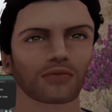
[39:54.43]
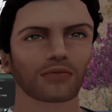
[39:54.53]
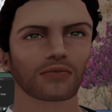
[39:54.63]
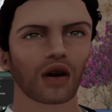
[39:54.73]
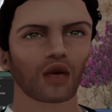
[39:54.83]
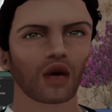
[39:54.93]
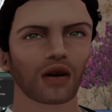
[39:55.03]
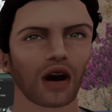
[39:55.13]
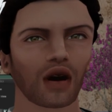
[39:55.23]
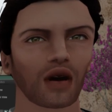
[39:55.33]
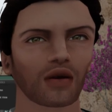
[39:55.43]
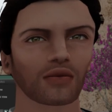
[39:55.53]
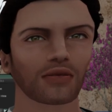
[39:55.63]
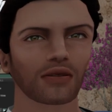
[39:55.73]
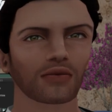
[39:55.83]
feeling lonely.
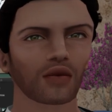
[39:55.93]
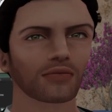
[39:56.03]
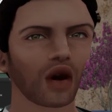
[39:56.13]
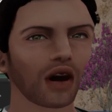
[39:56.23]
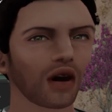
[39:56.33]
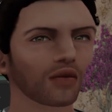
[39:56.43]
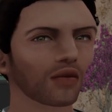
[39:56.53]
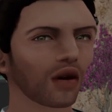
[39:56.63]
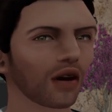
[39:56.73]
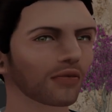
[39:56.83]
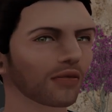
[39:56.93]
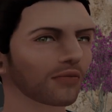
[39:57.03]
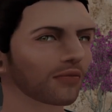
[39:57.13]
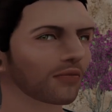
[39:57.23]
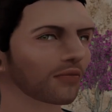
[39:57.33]
But also,
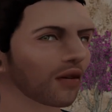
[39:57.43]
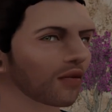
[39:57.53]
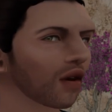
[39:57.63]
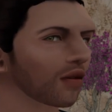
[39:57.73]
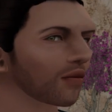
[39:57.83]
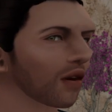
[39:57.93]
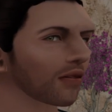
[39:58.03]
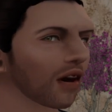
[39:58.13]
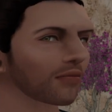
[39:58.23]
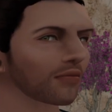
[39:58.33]
for example,